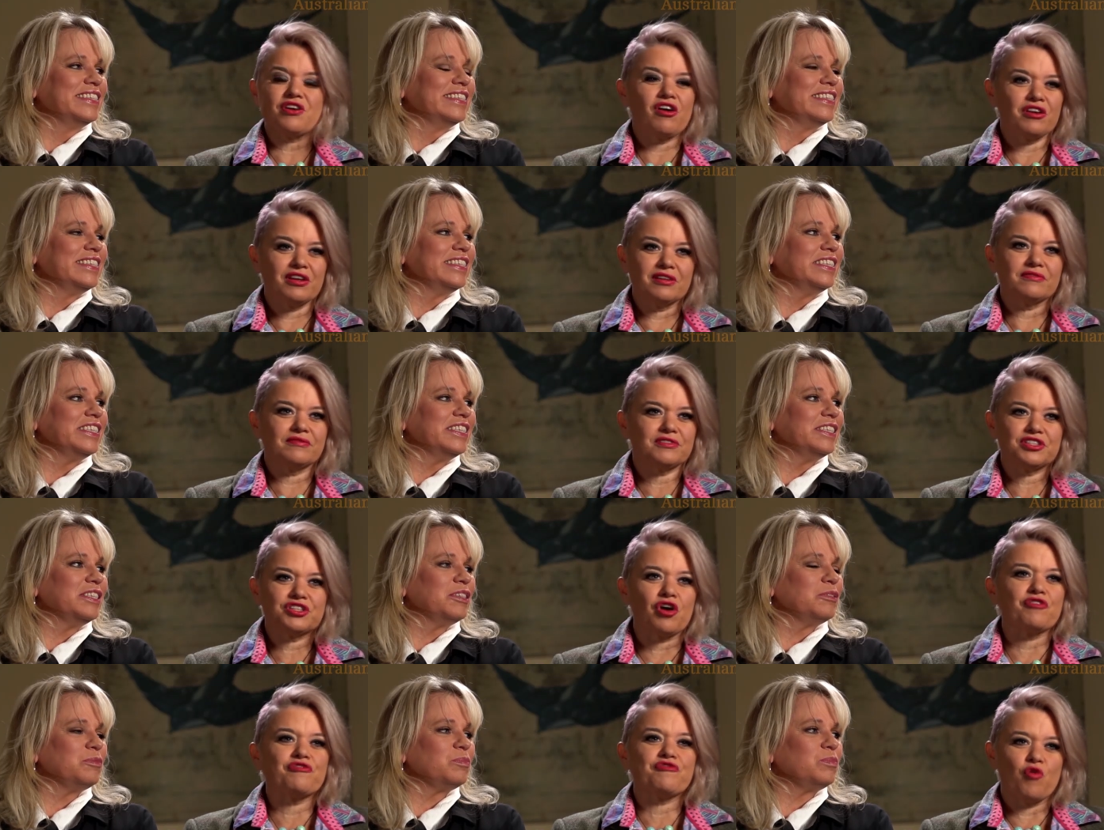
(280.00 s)
Speaker 1: so
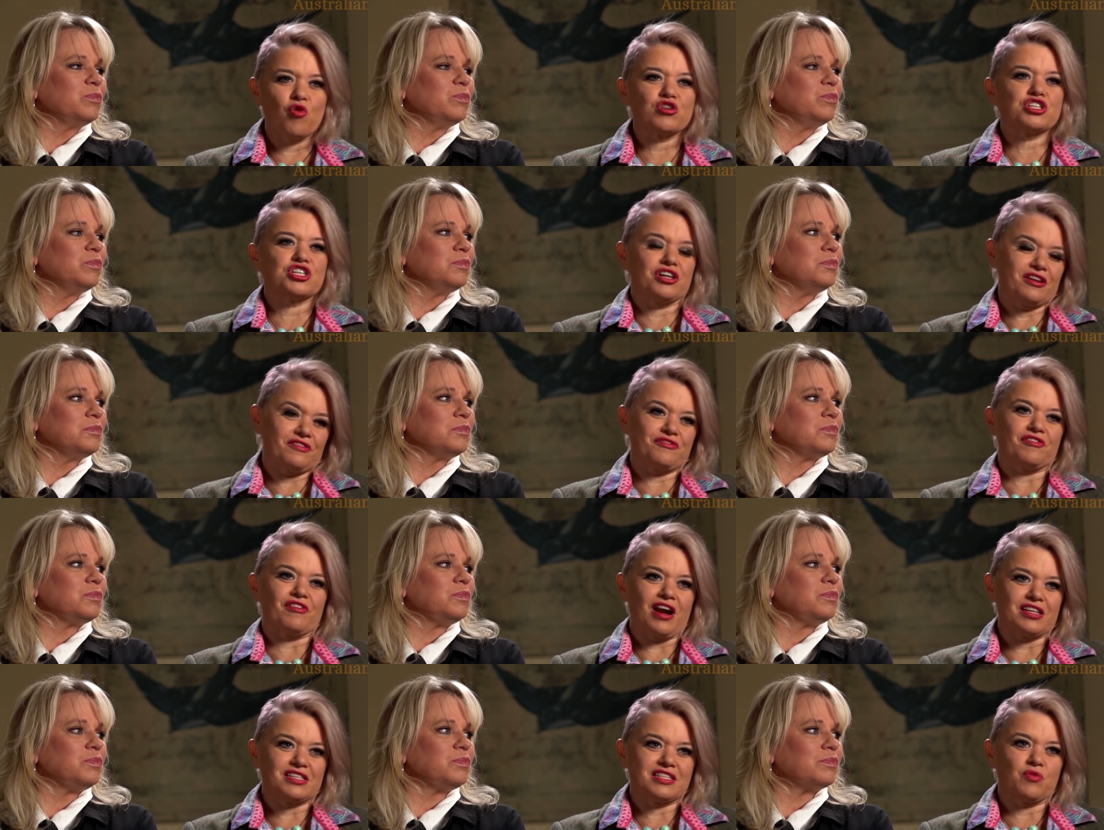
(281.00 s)
so fortunate for
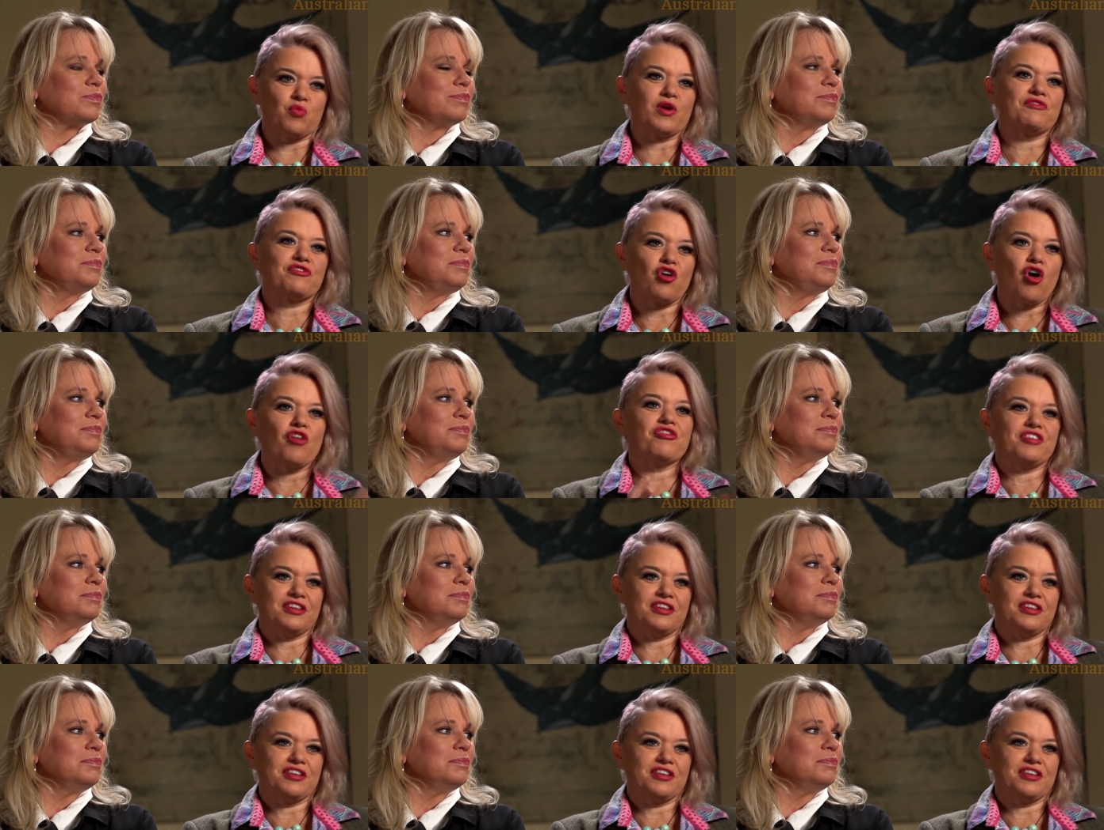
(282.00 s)
us that we've got